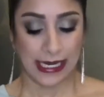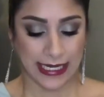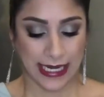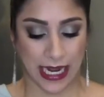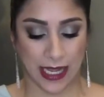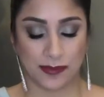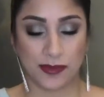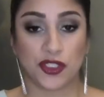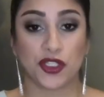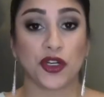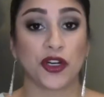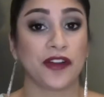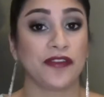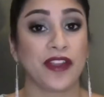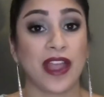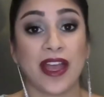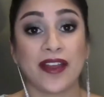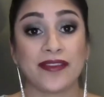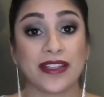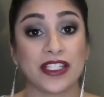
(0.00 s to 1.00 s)
Now, I'm sure if
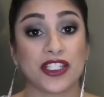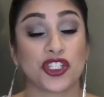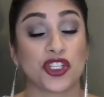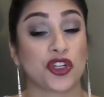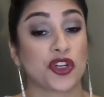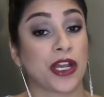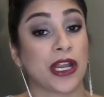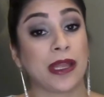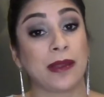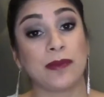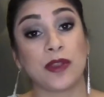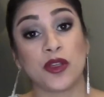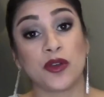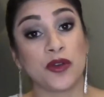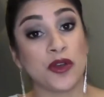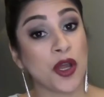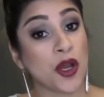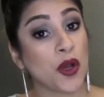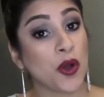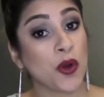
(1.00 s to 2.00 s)
you have Instagram, you
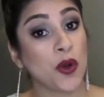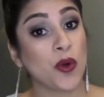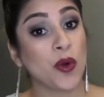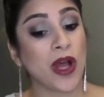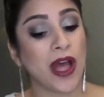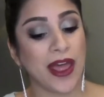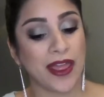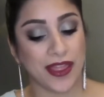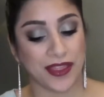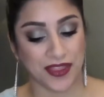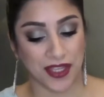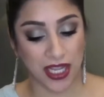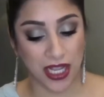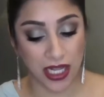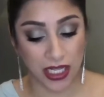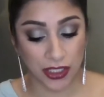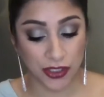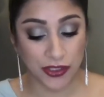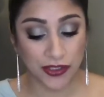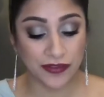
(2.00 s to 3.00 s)
know that the
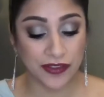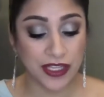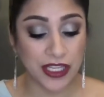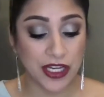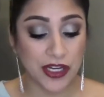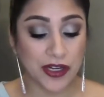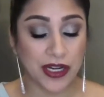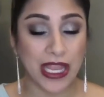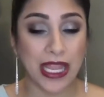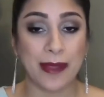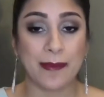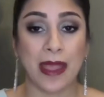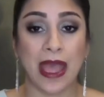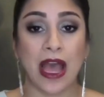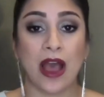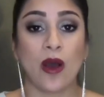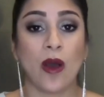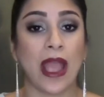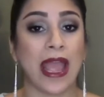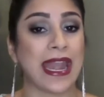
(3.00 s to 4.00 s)
color of the year came
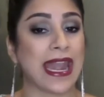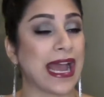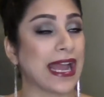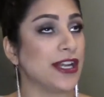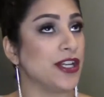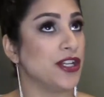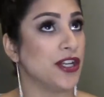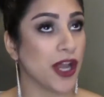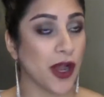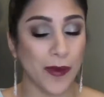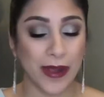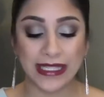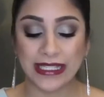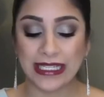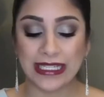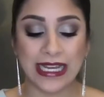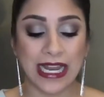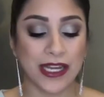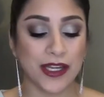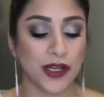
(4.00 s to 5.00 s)
out, and I know I
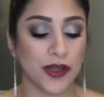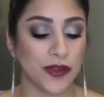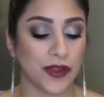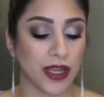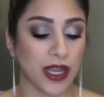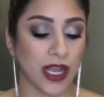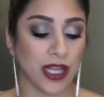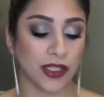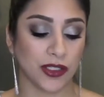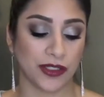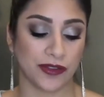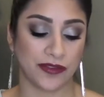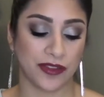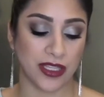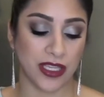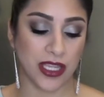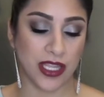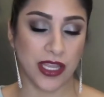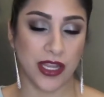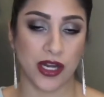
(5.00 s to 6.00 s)
did not know the color of
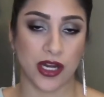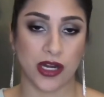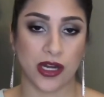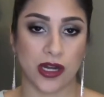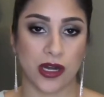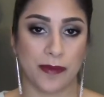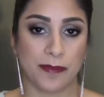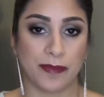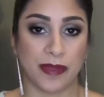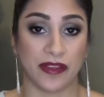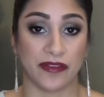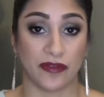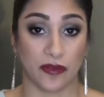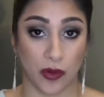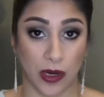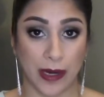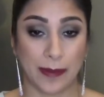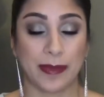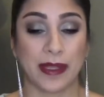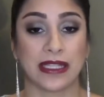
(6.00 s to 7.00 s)
the year
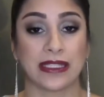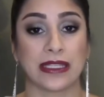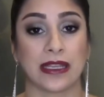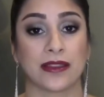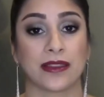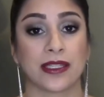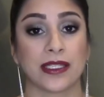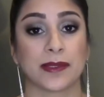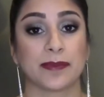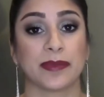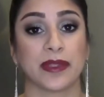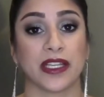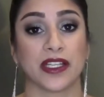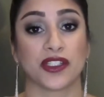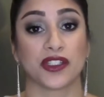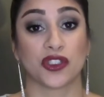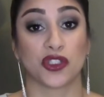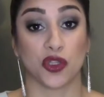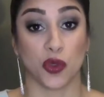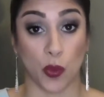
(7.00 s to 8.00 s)
before I picked out this
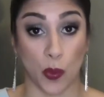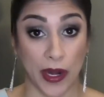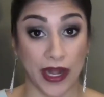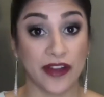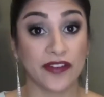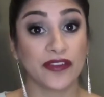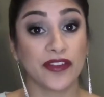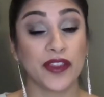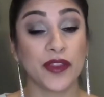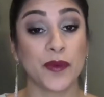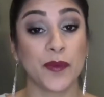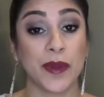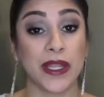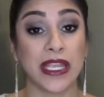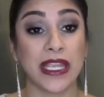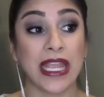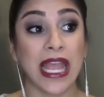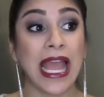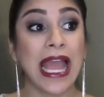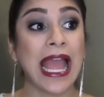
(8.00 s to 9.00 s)
blush to wear for the
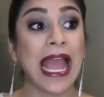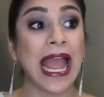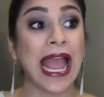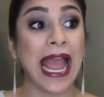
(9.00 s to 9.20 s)
week,